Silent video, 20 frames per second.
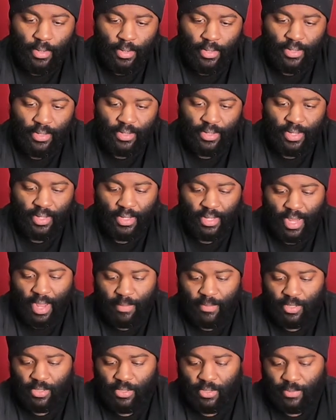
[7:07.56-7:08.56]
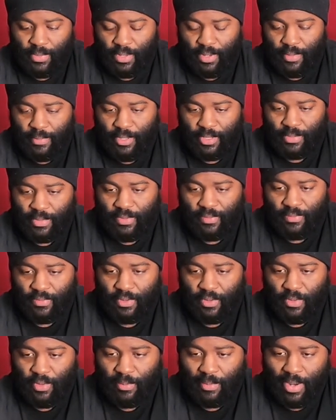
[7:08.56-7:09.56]
Sinking, I'm assuming there must be a
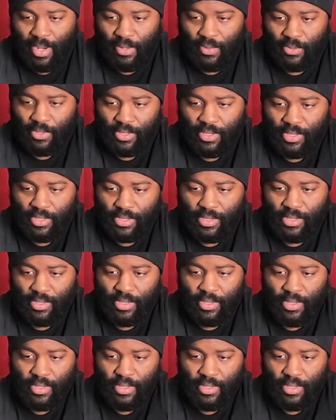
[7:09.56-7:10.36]
floating model to this.